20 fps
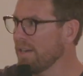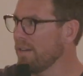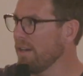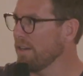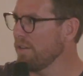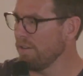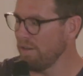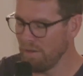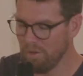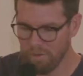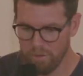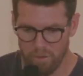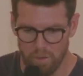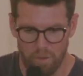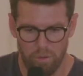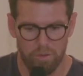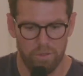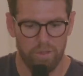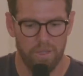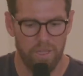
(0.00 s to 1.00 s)
Or
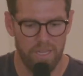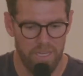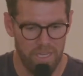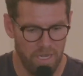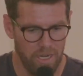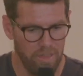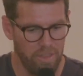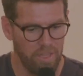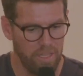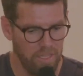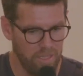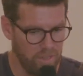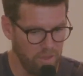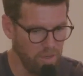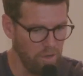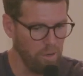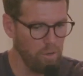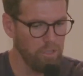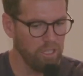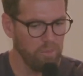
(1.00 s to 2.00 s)

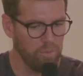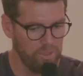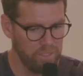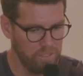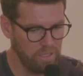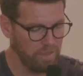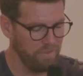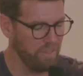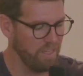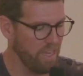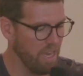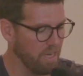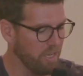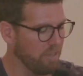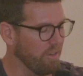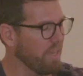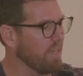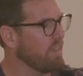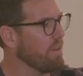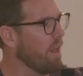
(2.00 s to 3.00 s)
the older will serve the
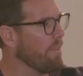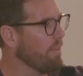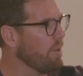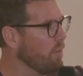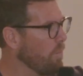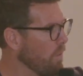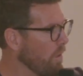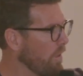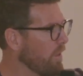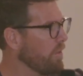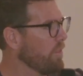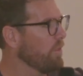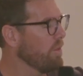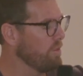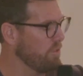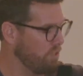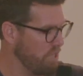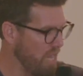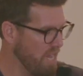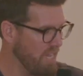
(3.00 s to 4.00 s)
younger. Like, I'm going to work
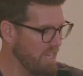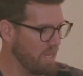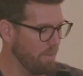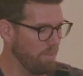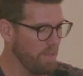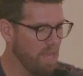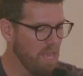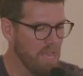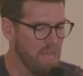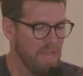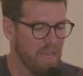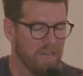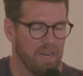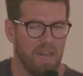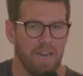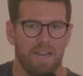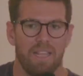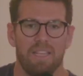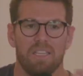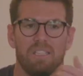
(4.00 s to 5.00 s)
through Jacob,
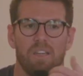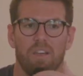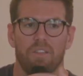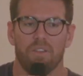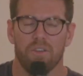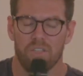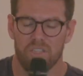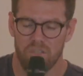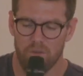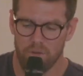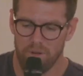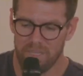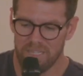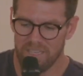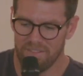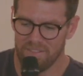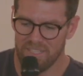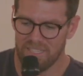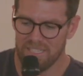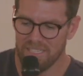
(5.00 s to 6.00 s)
not Esau. There's stories
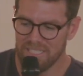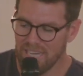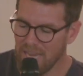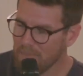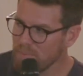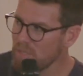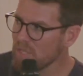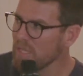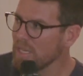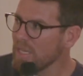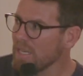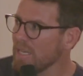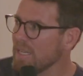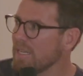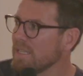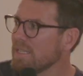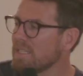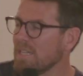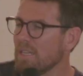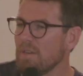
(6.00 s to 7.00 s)
of deception,
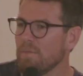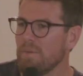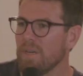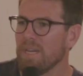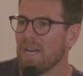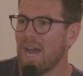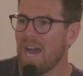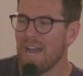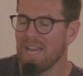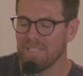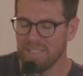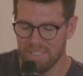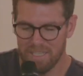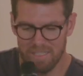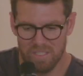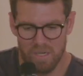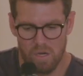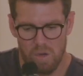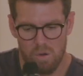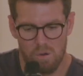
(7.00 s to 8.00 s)
and so when Isaac
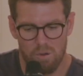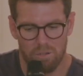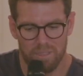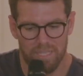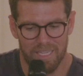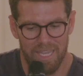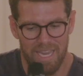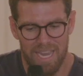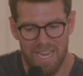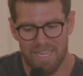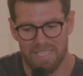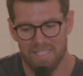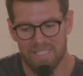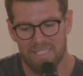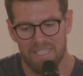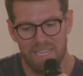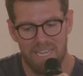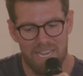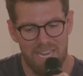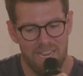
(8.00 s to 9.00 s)
is old and can't
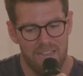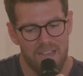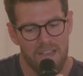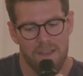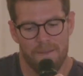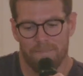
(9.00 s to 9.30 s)
see,